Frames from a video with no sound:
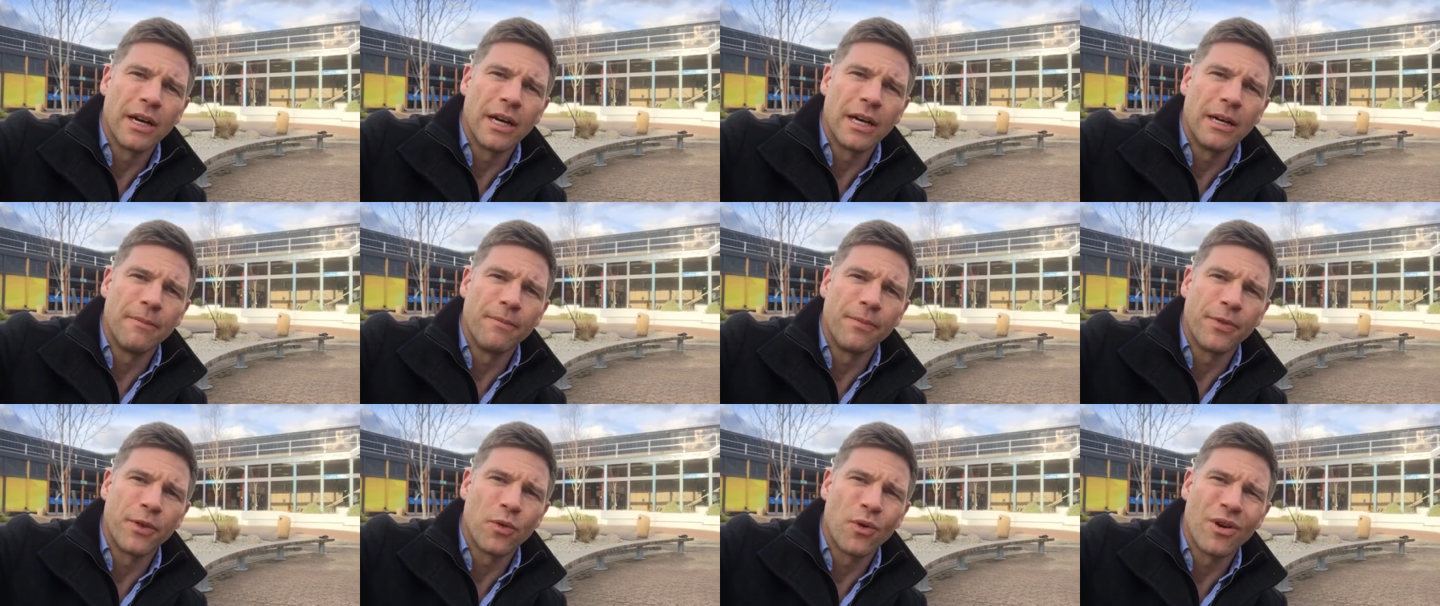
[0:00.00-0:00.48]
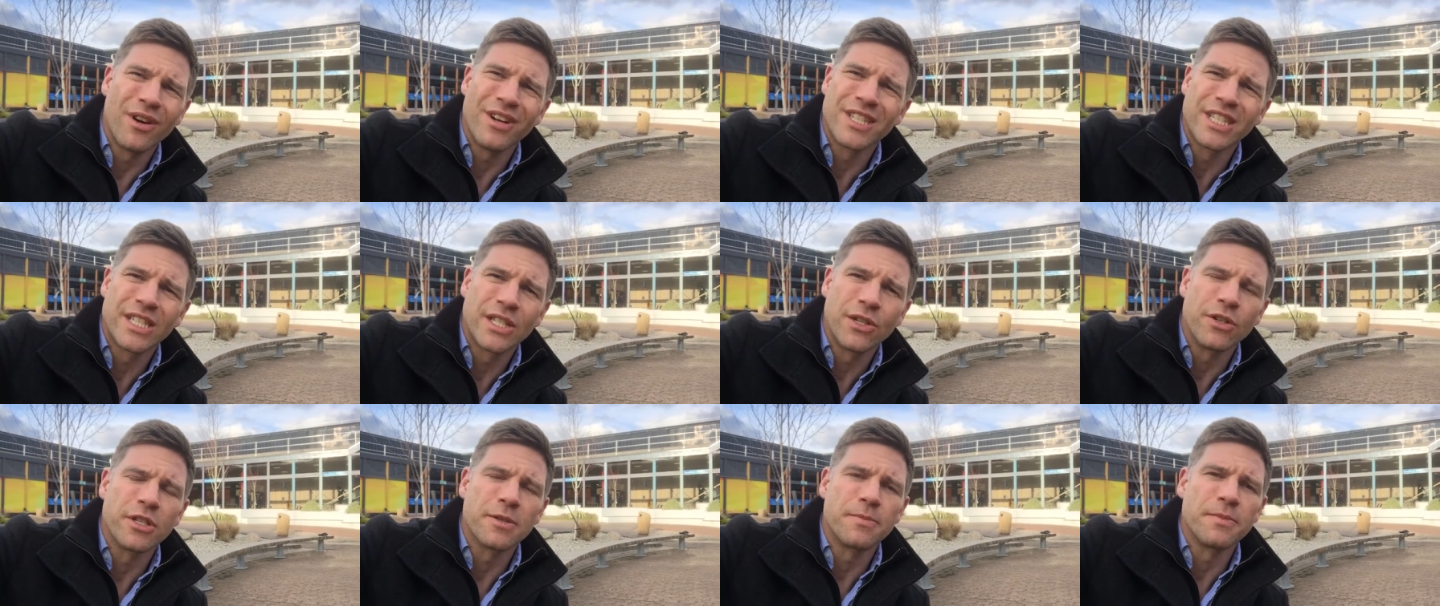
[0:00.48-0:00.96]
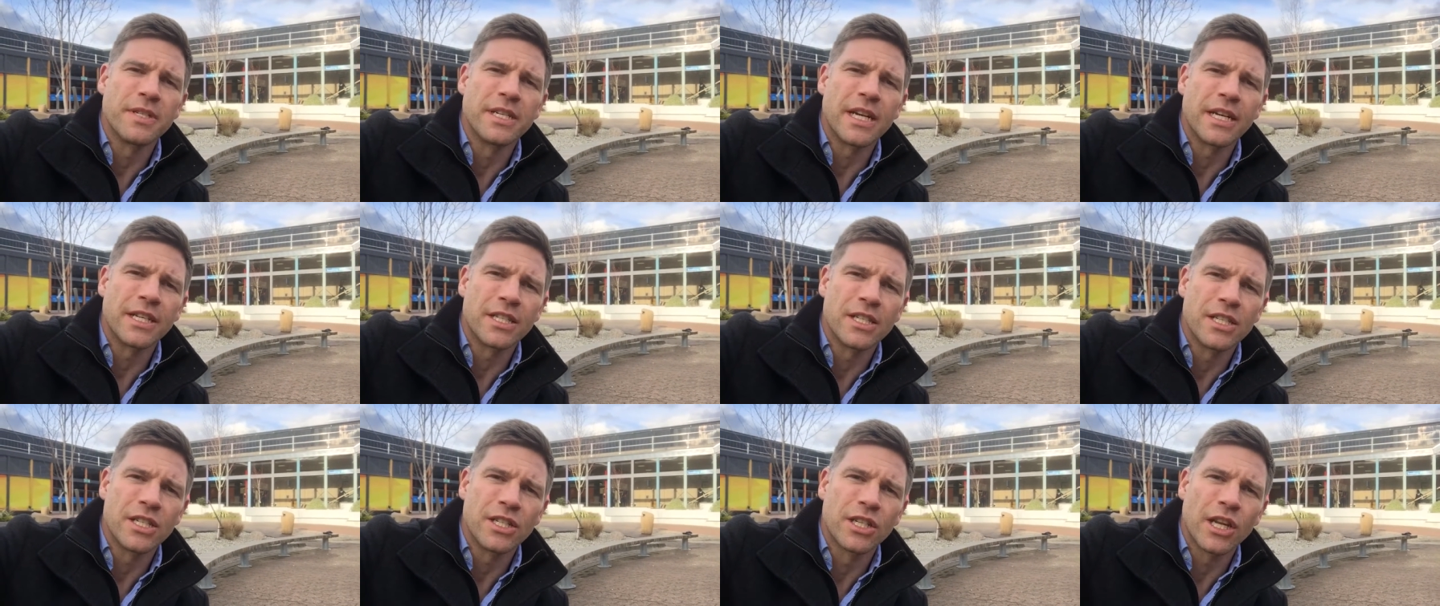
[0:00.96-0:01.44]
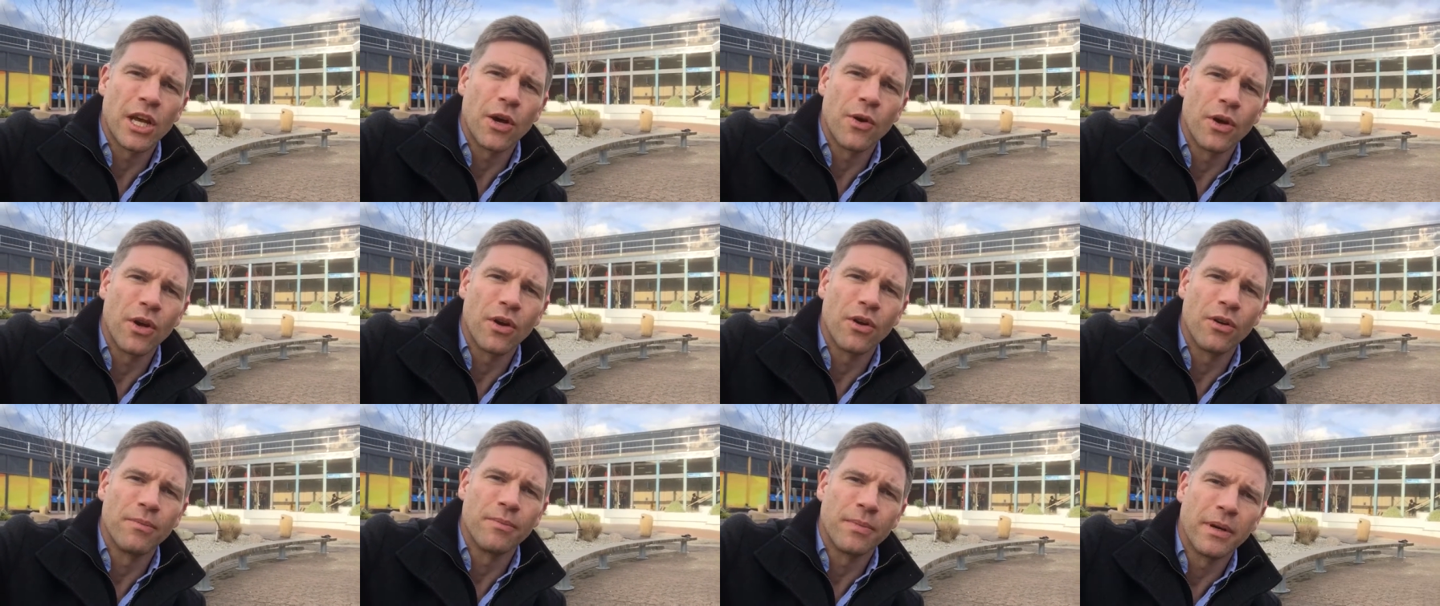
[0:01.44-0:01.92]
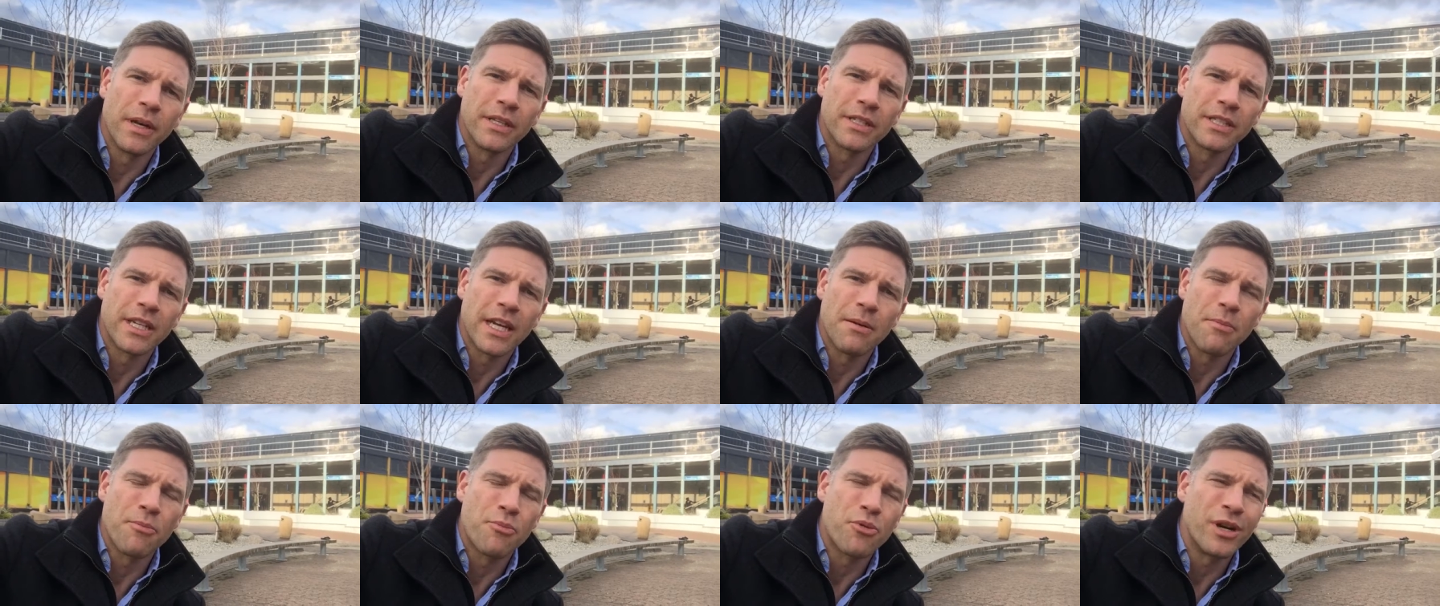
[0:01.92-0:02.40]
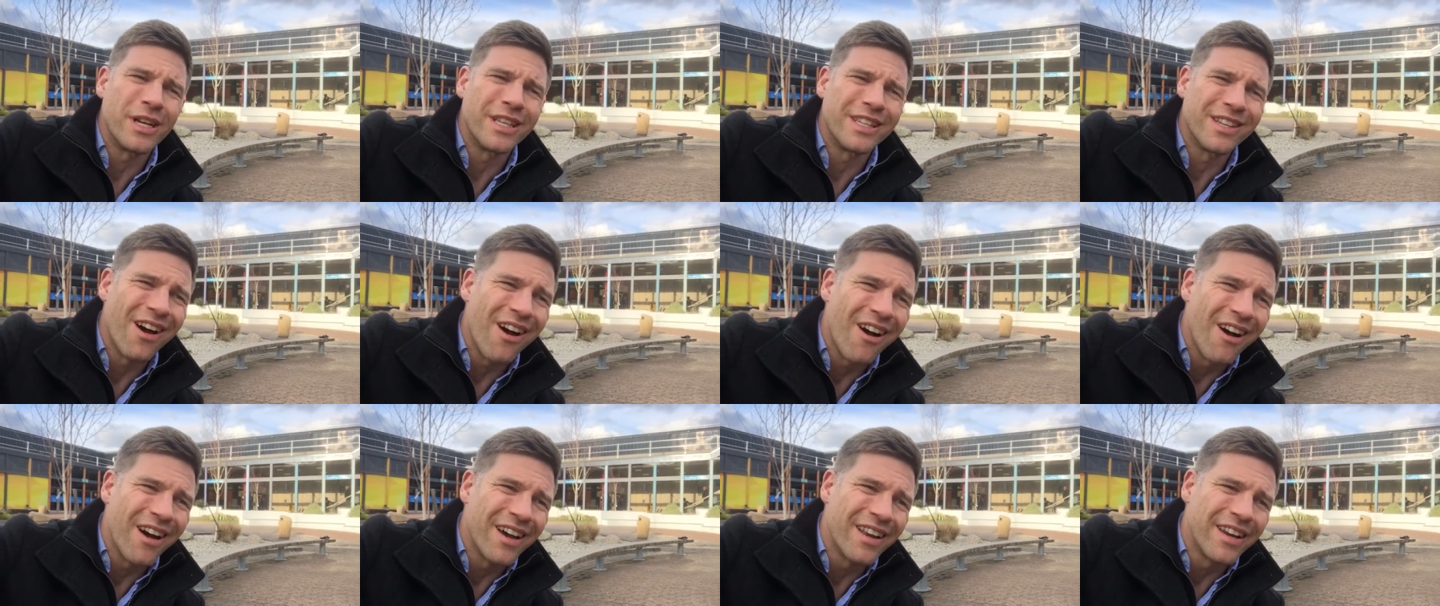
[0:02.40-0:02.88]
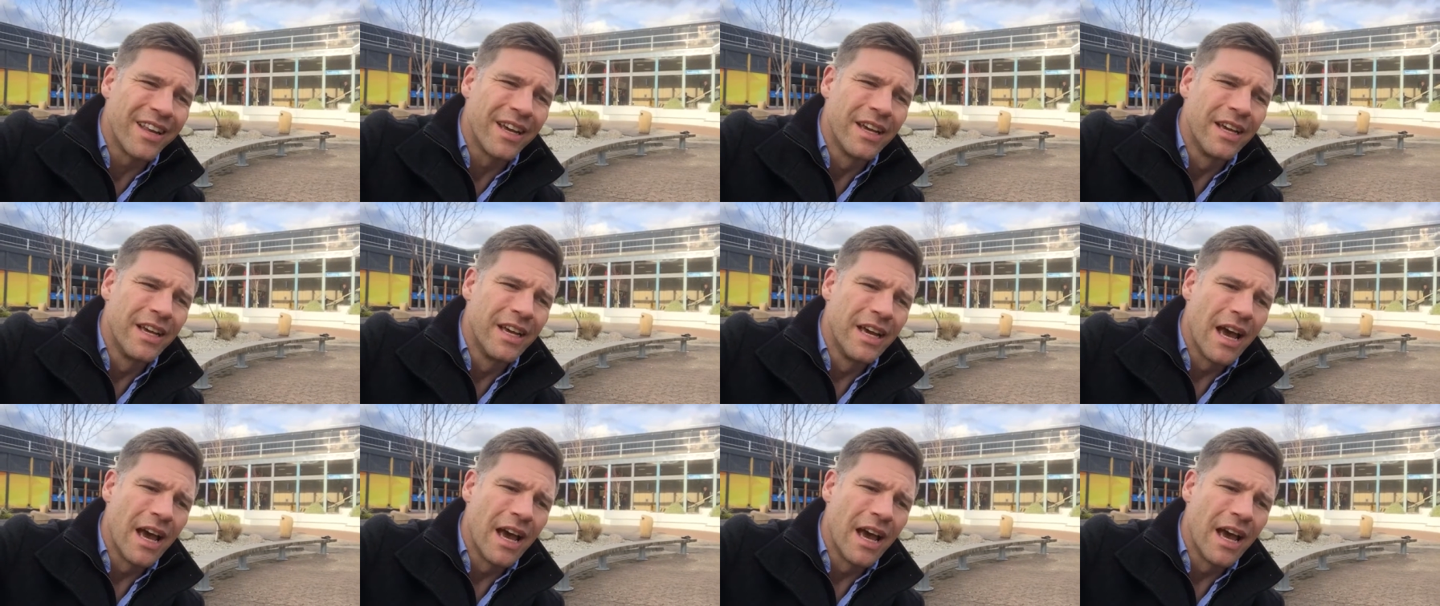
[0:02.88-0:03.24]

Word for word: Um, there are still some sessions going on, but I'm um, pretty tired,